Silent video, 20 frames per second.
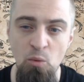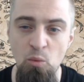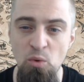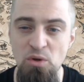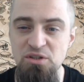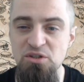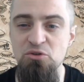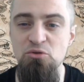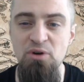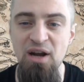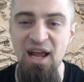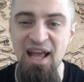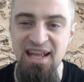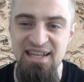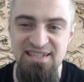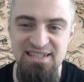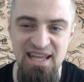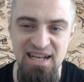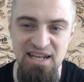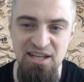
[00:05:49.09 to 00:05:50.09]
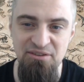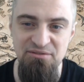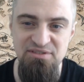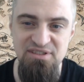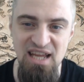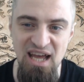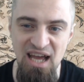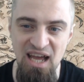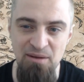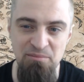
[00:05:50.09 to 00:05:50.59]
What Granddaddy
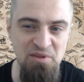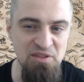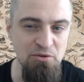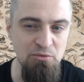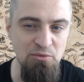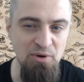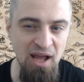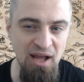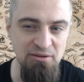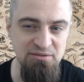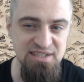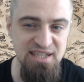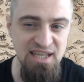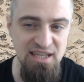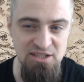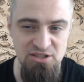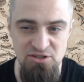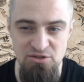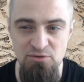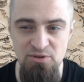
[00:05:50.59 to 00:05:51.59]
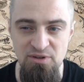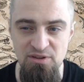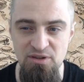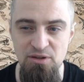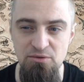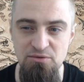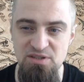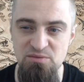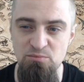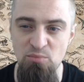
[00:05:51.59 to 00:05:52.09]
of Time in the round can do in
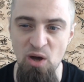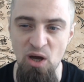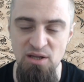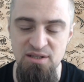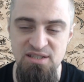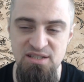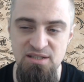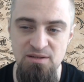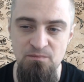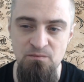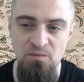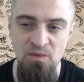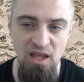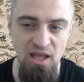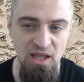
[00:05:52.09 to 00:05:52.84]
those spots